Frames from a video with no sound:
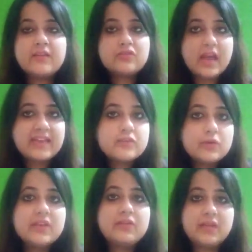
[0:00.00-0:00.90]
trying
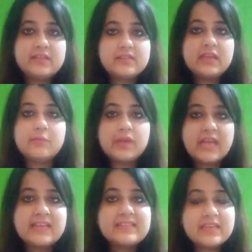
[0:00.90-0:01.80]
to increase the
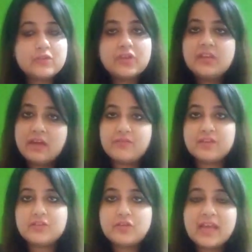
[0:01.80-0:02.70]
immunization
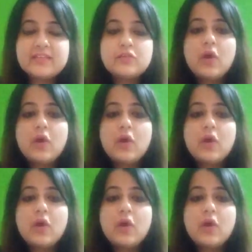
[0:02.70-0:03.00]
coverage, right?